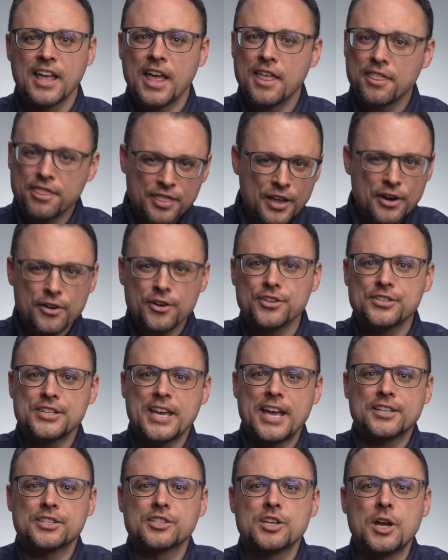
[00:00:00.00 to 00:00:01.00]
And
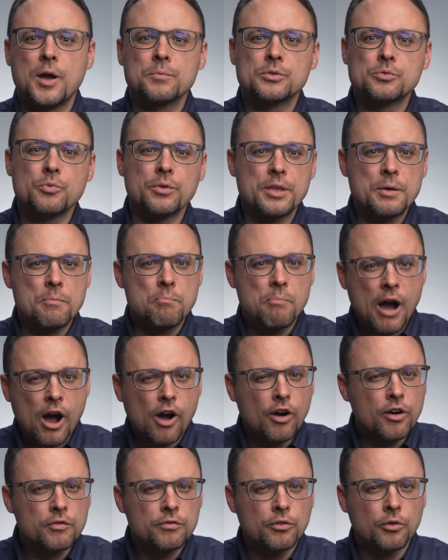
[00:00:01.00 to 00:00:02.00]
TheraSaaS comes with a
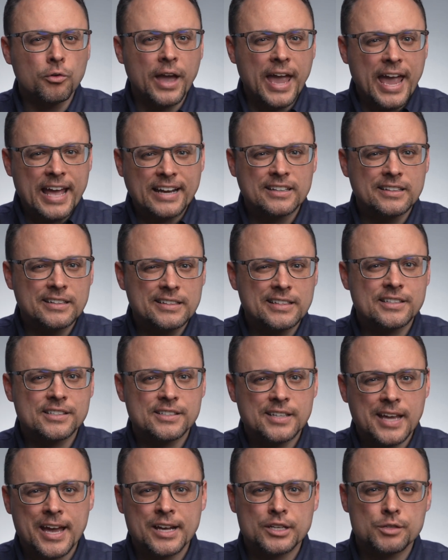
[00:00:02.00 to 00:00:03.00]
powerful
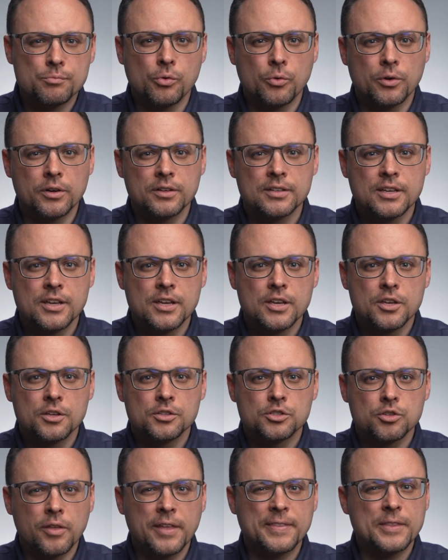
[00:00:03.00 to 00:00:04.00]
analytics dashboard
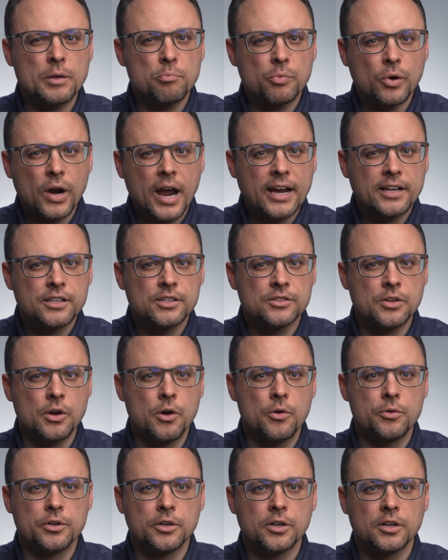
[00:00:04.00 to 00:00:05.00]
so that the practice
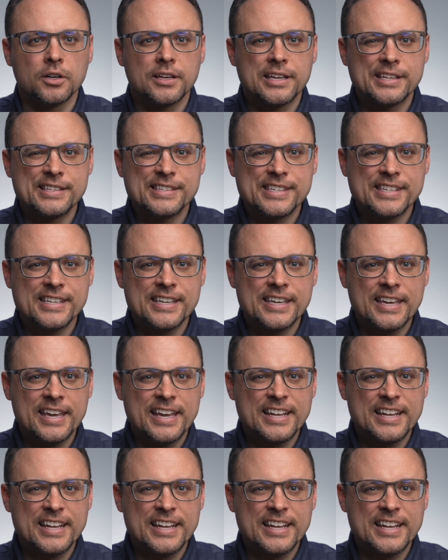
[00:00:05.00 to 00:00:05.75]
owner can see